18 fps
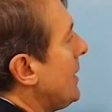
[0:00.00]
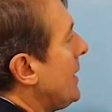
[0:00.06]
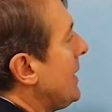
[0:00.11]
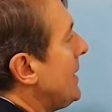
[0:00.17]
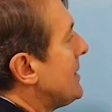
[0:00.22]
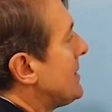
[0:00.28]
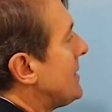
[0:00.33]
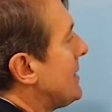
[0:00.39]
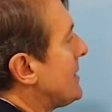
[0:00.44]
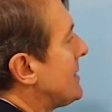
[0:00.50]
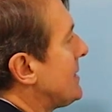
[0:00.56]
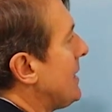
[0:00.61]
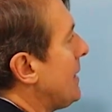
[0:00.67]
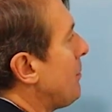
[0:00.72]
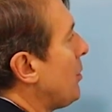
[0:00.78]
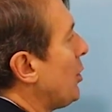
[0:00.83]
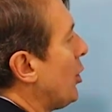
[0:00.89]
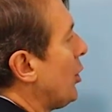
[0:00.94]
is
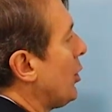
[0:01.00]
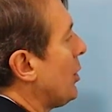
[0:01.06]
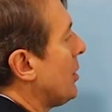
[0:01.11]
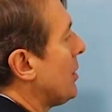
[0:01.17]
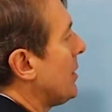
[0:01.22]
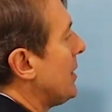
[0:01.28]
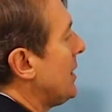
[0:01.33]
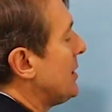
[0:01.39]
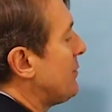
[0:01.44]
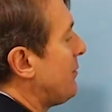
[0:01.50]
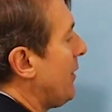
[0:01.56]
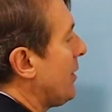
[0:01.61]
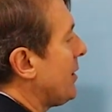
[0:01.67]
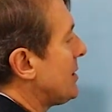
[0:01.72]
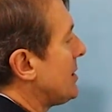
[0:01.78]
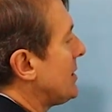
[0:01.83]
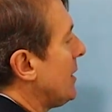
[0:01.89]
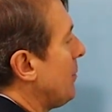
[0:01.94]

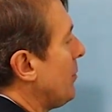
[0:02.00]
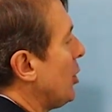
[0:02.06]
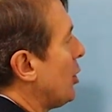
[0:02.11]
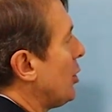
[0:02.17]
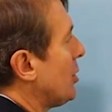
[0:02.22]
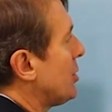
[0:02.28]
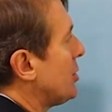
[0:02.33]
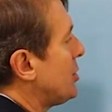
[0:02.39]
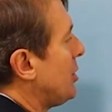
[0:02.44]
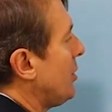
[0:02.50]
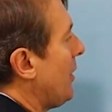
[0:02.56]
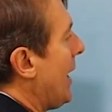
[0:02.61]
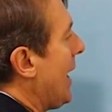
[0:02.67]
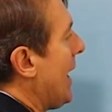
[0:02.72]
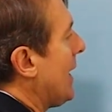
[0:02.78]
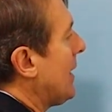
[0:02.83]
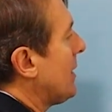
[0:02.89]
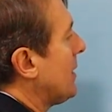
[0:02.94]
very similar to
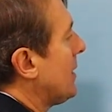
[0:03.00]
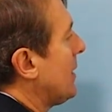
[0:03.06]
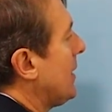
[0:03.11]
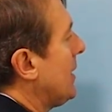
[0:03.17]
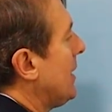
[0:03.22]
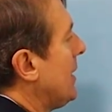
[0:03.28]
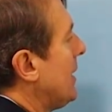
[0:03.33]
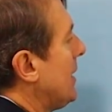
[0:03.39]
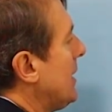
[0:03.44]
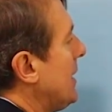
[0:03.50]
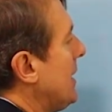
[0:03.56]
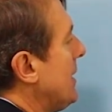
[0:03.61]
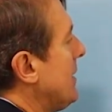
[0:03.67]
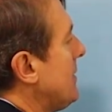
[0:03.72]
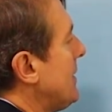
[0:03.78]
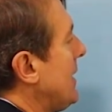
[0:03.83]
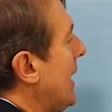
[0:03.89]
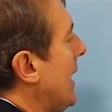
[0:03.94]
that,
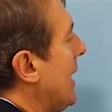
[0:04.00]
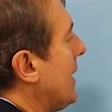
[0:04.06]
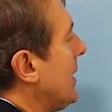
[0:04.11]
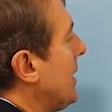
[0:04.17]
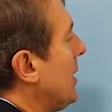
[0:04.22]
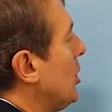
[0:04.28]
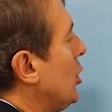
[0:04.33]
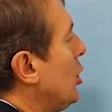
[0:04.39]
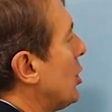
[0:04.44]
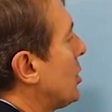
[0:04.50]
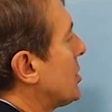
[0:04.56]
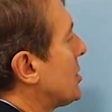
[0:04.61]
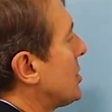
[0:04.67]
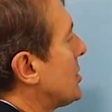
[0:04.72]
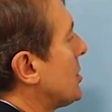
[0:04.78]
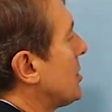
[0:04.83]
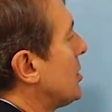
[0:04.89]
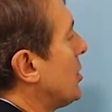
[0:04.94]
in that it
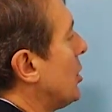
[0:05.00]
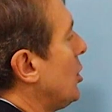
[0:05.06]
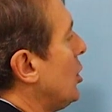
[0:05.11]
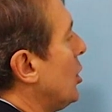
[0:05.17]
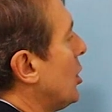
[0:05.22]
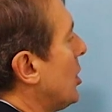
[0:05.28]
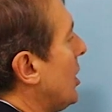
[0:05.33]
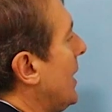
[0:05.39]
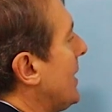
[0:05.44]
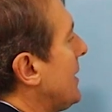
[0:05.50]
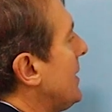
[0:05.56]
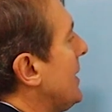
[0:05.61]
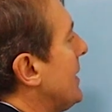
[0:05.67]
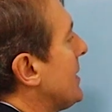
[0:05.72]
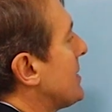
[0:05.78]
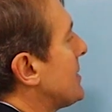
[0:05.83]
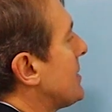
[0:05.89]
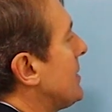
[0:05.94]
gonna look like
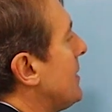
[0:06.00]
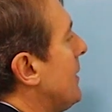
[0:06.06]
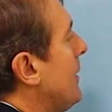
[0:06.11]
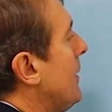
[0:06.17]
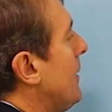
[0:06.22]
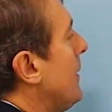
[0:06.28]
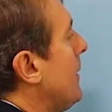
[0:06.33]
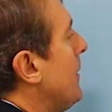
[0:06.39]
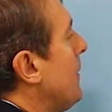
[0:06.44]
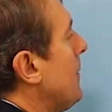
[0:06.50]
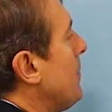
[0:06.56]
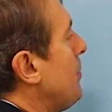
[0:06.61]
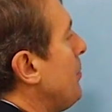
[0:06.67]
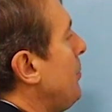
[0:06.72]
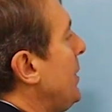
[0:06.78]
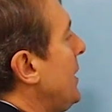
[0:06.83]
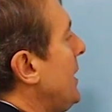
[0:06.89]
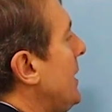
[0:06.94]
this.
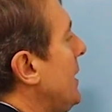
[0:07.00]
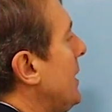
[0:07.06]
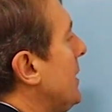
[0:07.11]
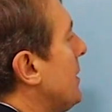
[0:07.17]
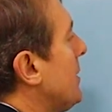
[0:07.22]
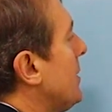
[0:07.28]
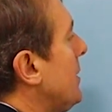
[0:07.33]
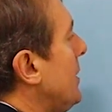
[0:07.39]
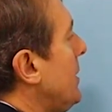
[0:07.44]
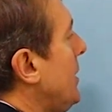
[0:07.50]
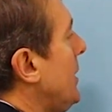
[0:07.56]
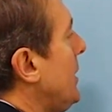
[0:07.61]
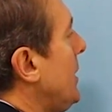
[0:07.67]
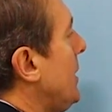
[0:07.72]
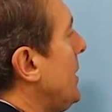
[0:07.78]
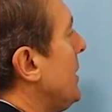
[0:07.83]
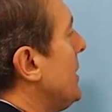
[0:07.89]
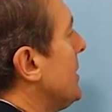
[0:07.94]

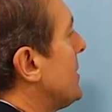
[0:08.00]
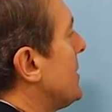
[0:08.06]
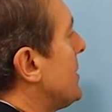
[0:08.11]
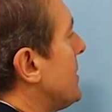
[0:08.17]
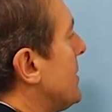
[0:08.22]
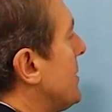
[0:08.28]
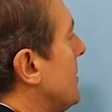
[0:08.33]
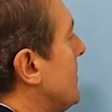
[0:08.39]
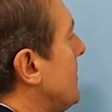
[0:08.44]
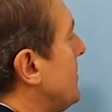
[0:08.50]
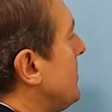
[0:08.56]
Bihis.